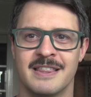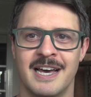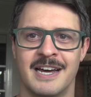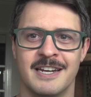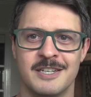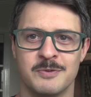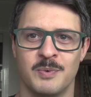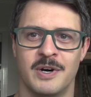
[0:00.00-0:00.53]

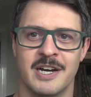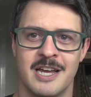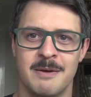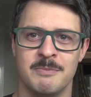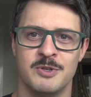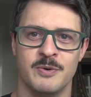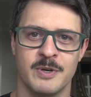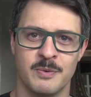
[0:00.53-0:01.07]
That is why
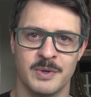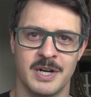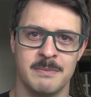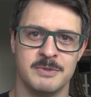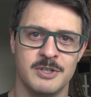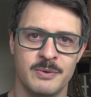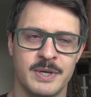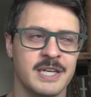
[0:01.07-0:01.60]
I'm doing what
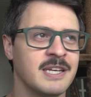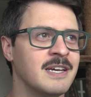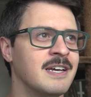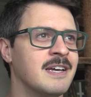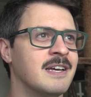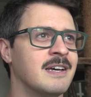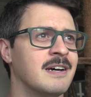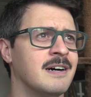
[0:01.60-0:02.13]
I'm doing.